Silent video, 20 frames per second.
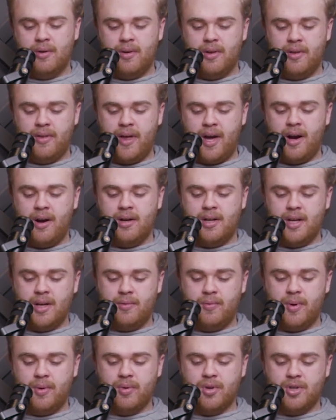There
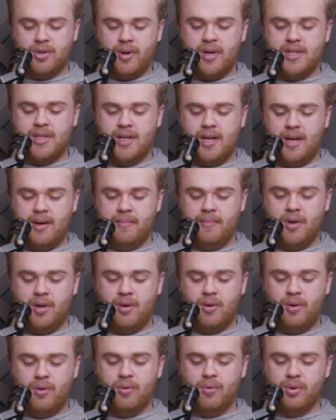did we rejoice in him,
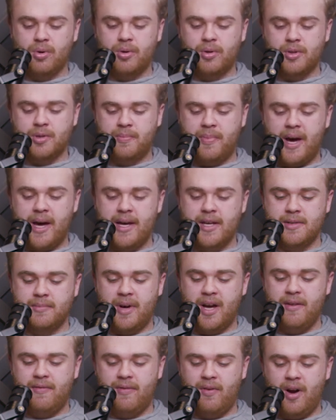who rules by his
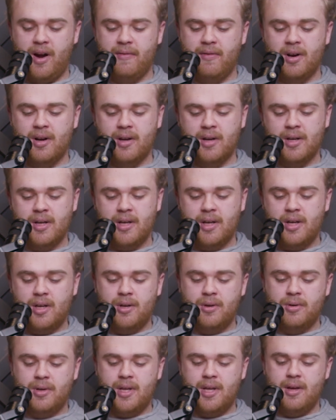might forever,
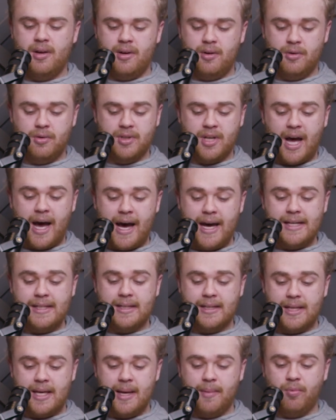whose
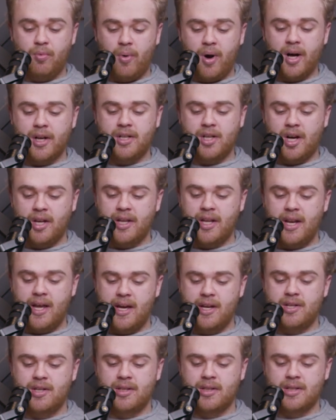eyes keep watch on the
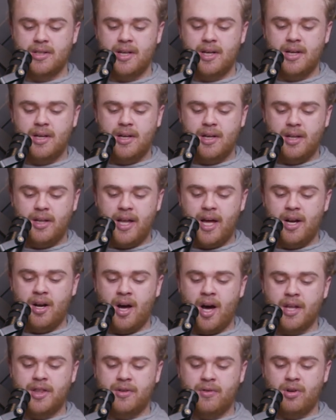nations. Let
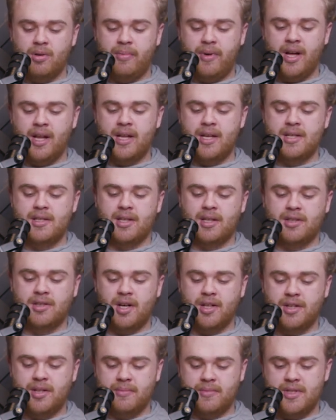not the rebellious
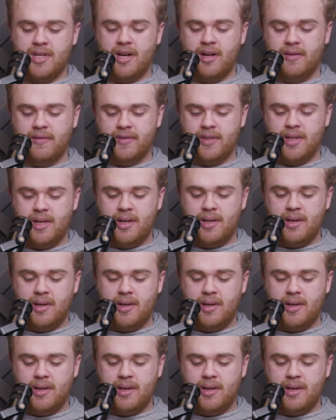exalt themselves.